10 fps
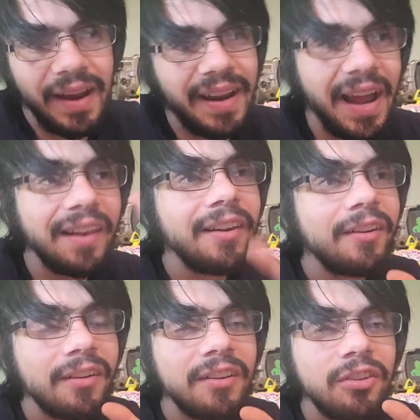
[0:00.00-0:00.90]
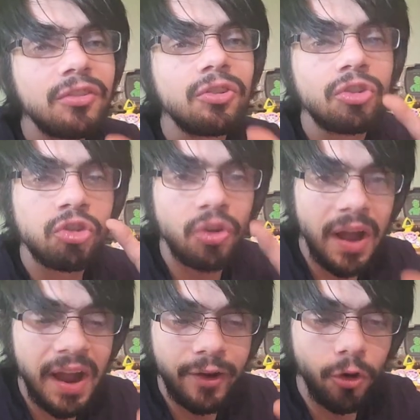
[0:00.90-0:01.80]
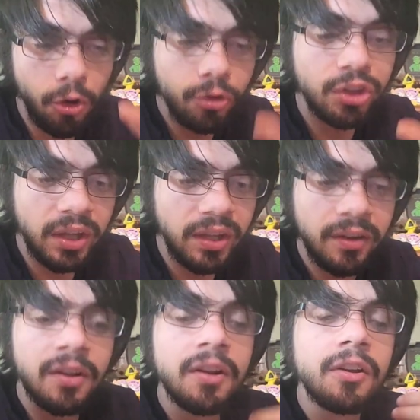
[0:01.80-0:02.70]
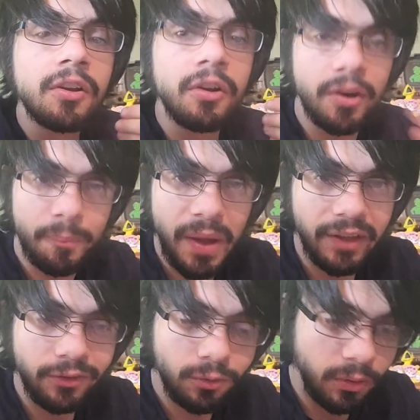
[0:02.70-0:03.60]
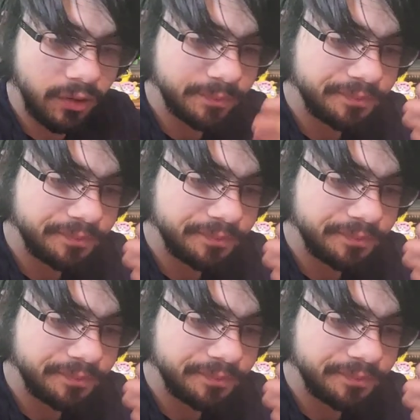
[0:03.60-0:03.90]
Like, I literally tried all day, couldn't pass through it.